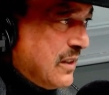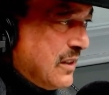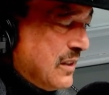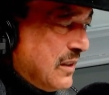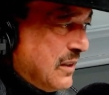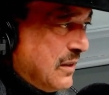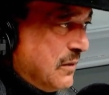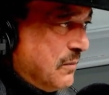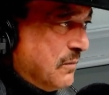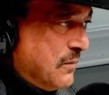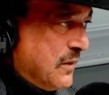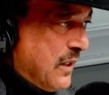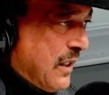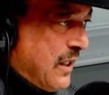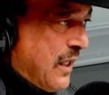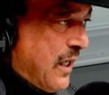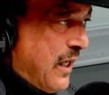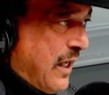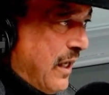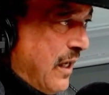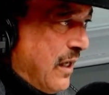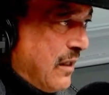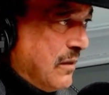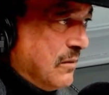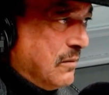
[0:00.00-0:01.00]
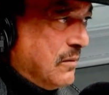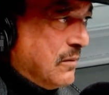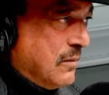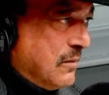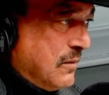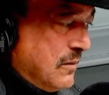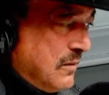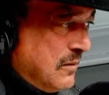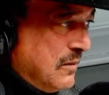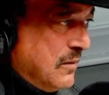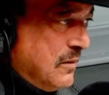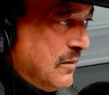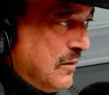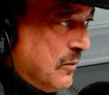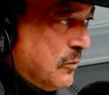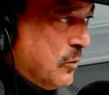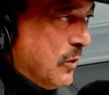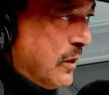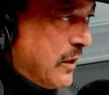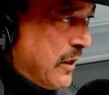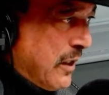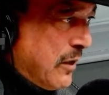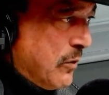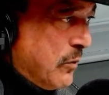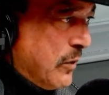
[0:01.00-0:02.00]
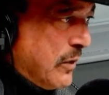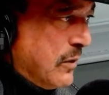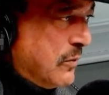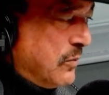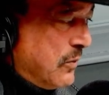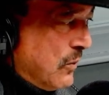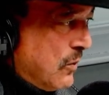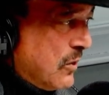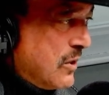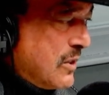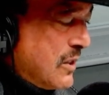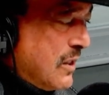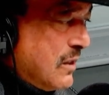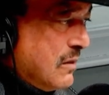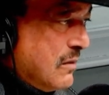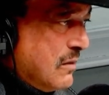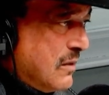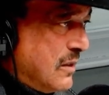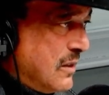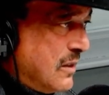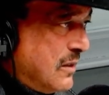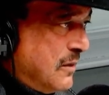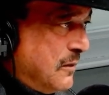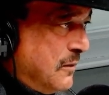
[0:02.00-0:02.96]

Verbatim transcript: that I have working with the Four Sons.